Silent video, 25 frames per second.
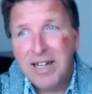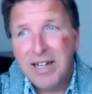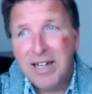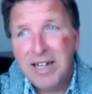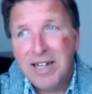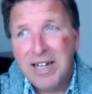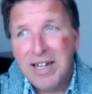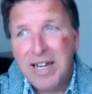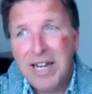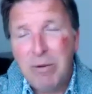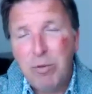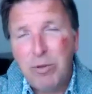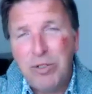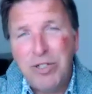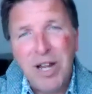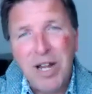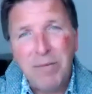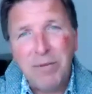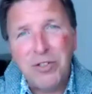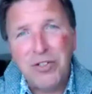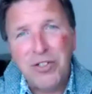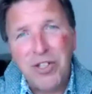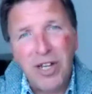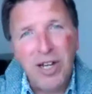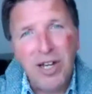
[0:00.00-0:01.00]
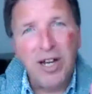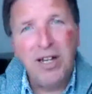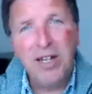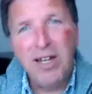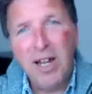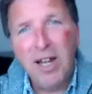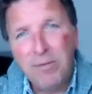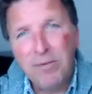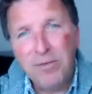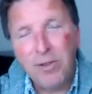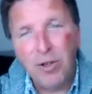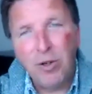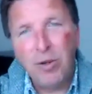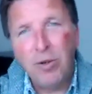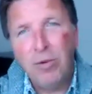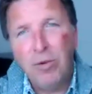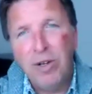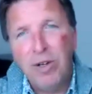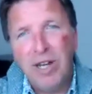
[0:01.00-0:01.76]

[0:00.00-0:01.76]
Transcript: he would never say "I love you."